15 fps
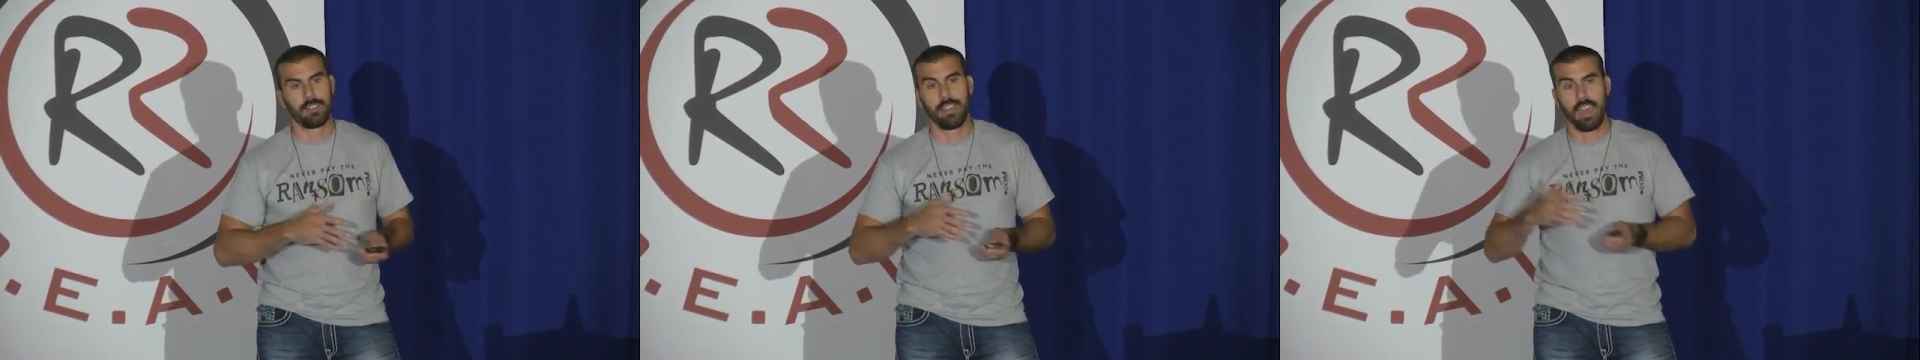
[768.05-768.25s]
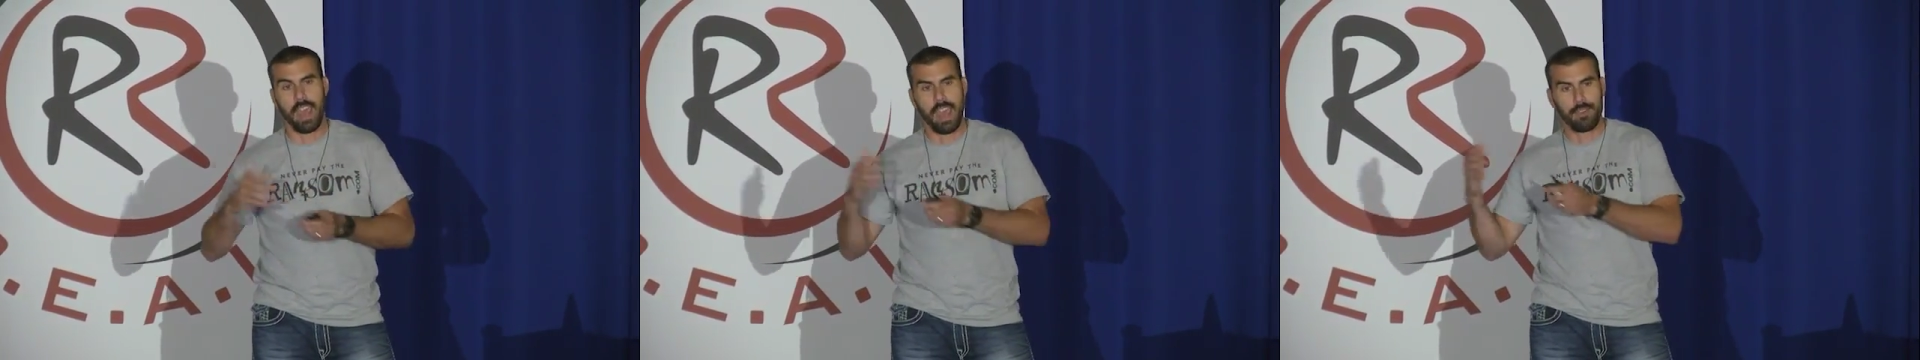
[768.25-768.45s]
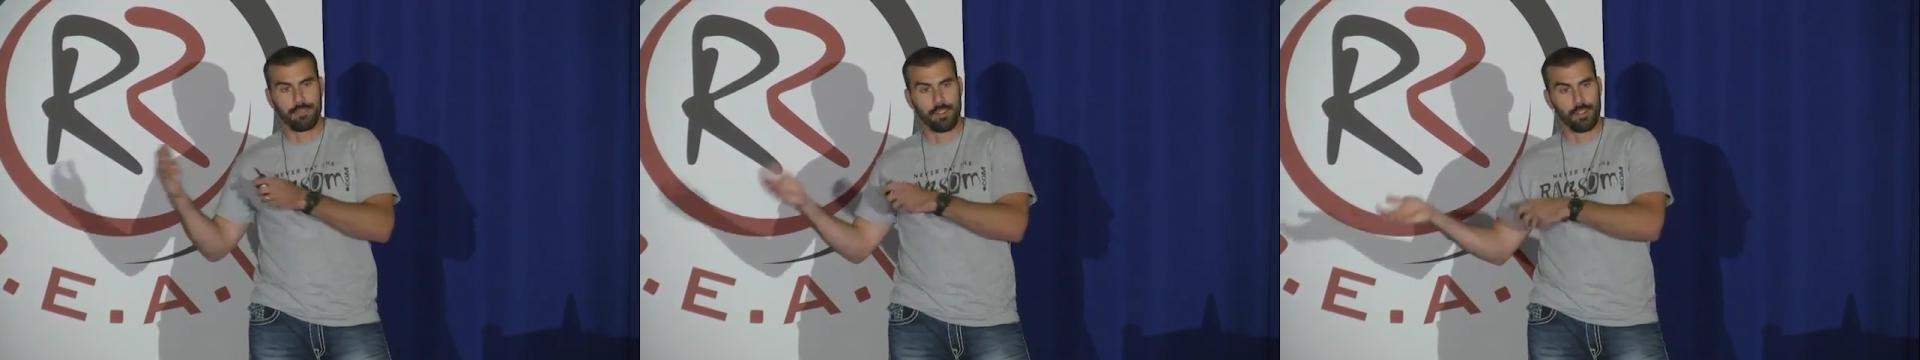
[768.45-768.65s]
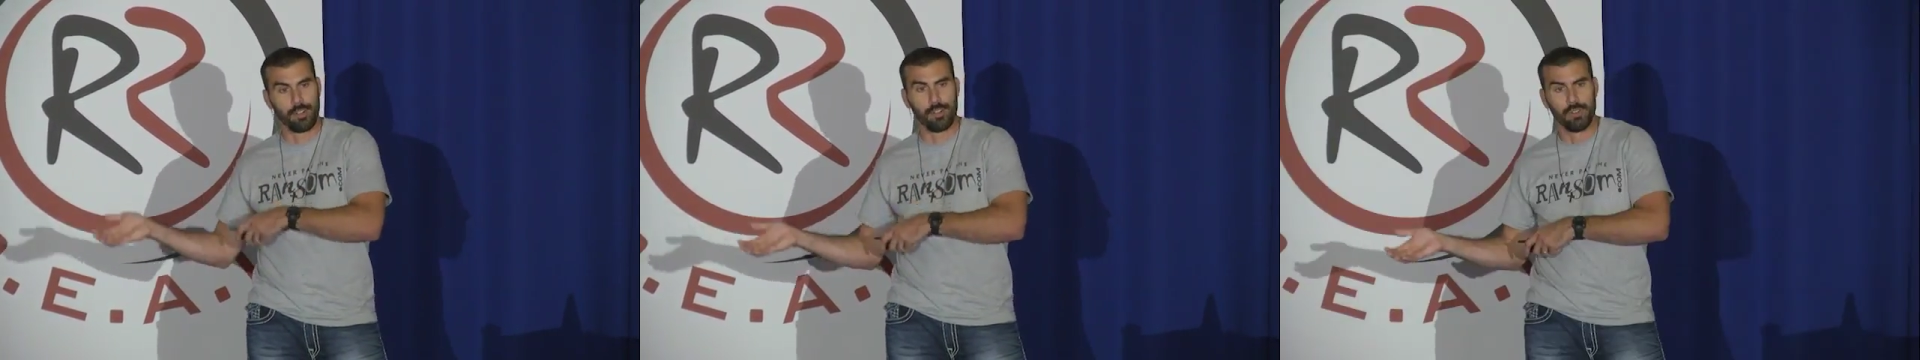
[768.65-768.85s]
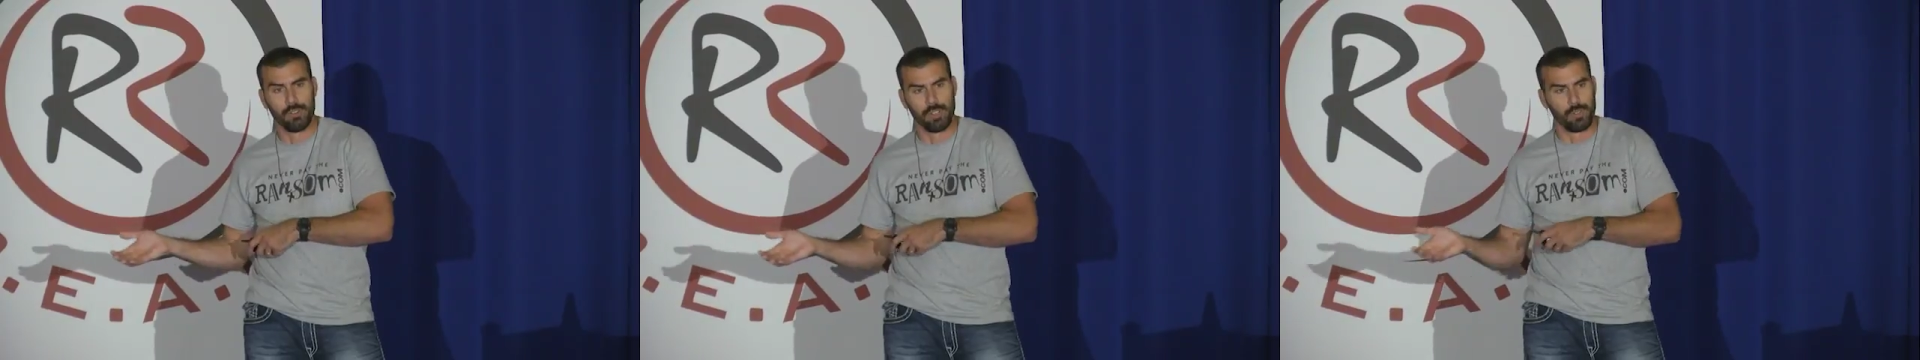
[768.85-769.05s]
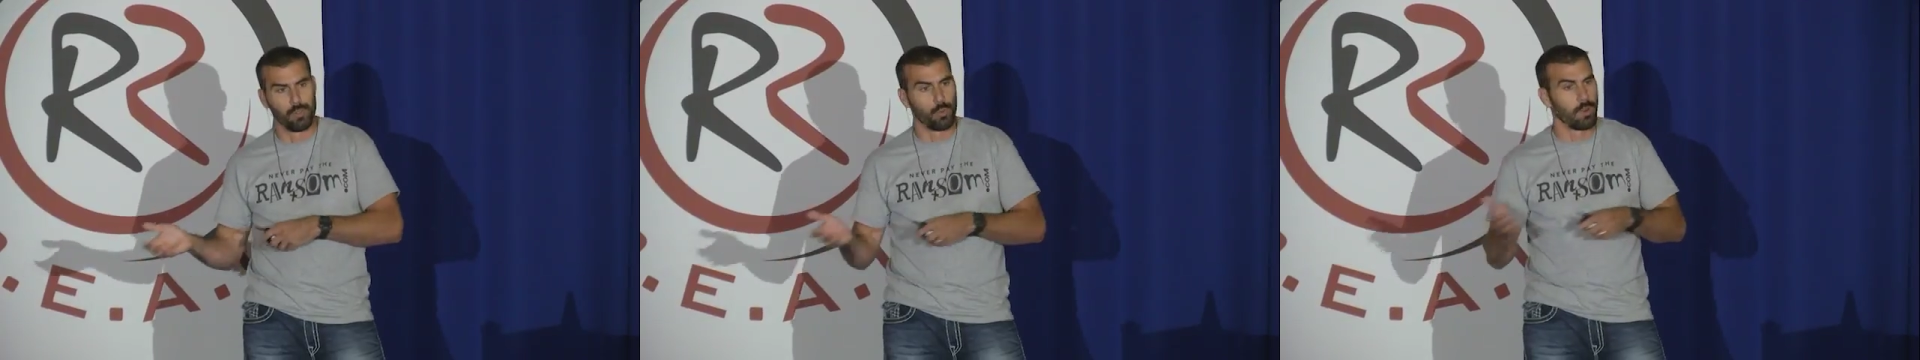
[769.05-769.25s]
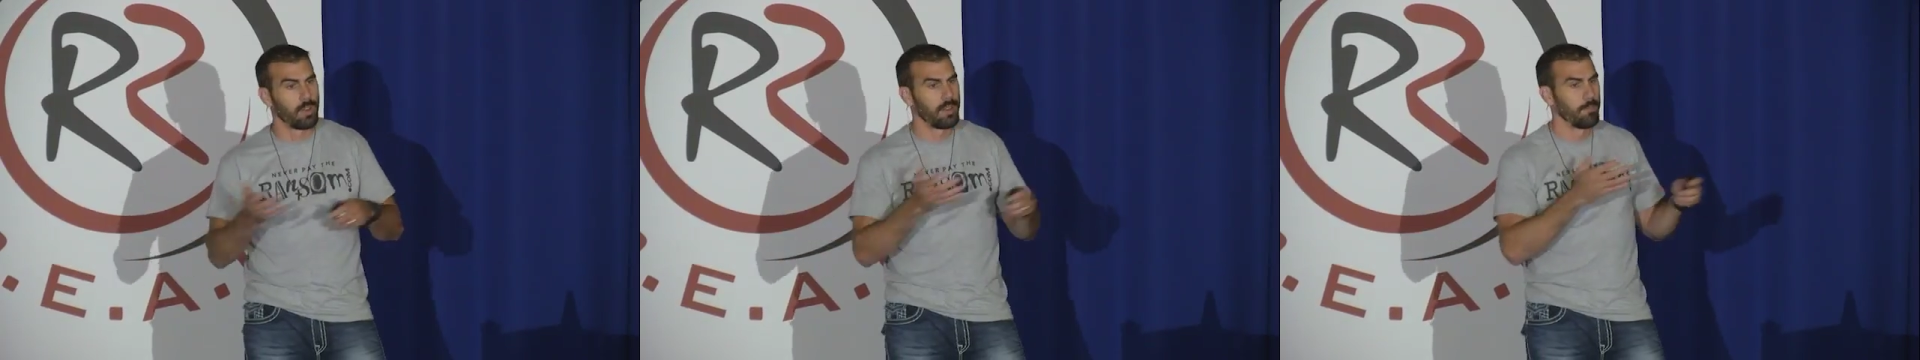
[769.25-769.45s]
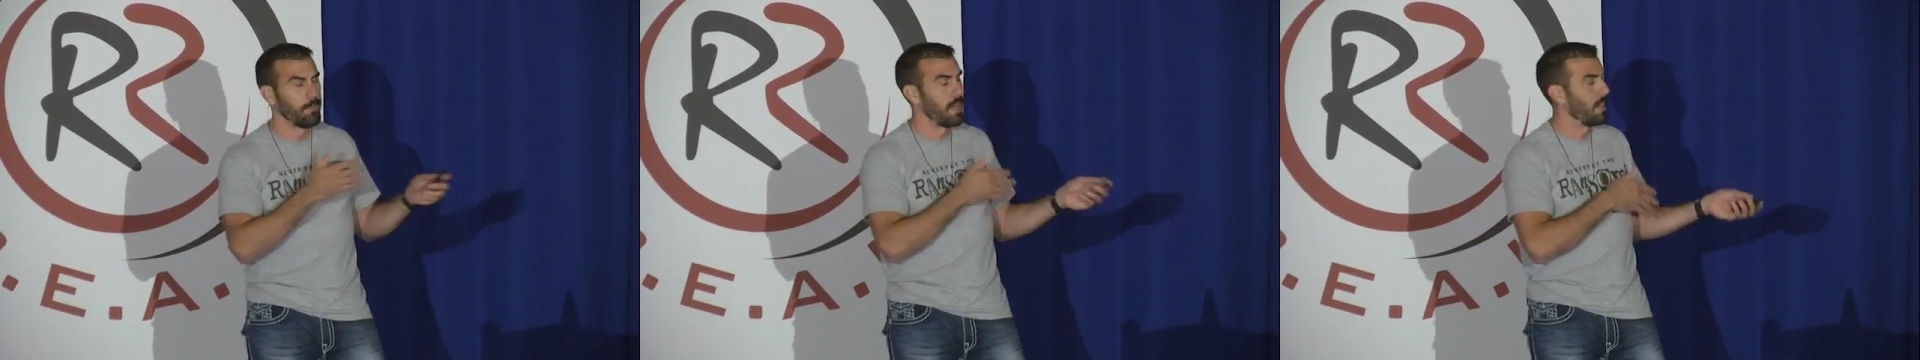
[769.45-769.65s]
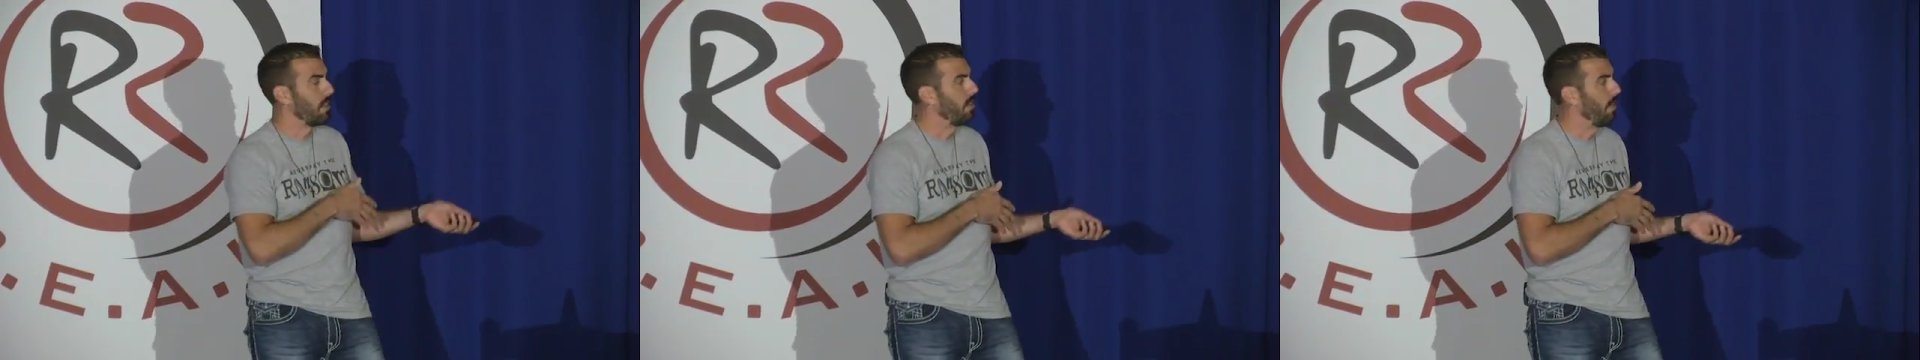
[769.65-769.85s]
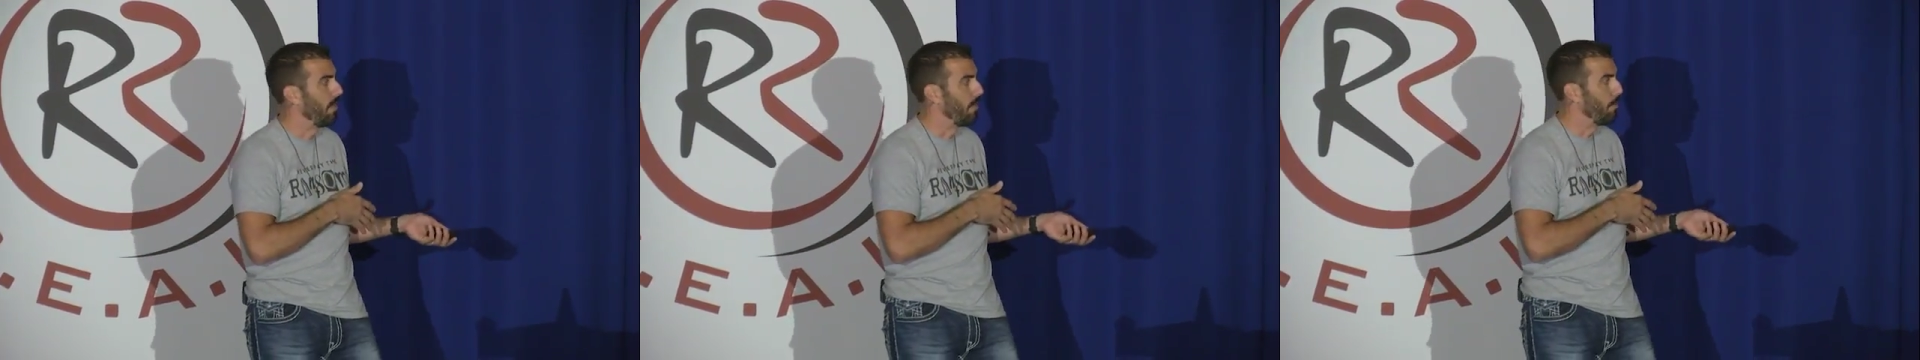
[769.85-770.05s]
The afternoon is working better
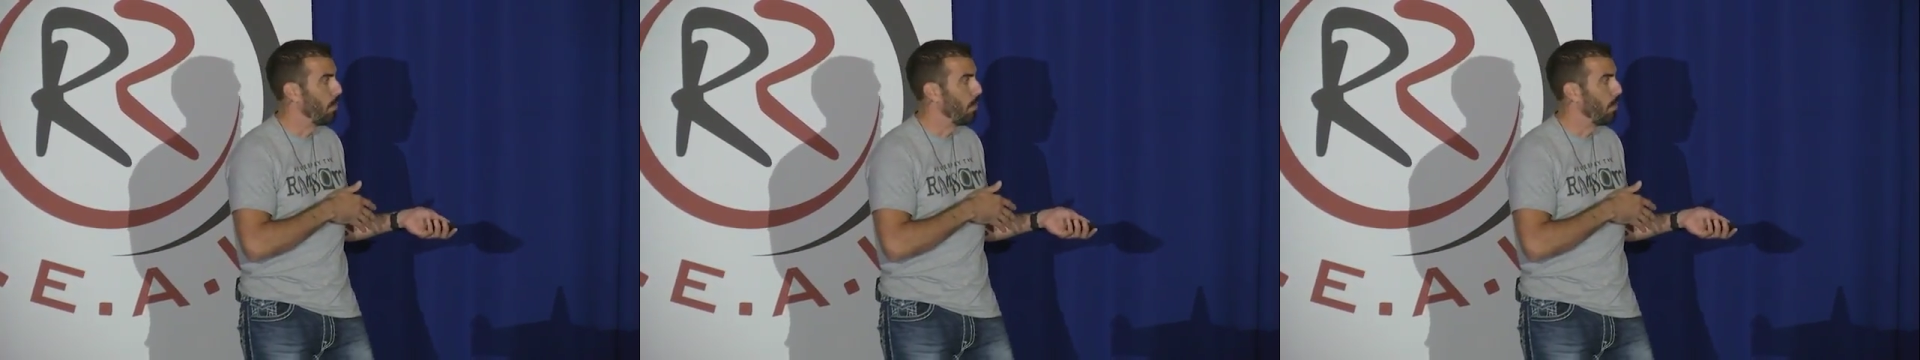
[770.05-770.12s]
than the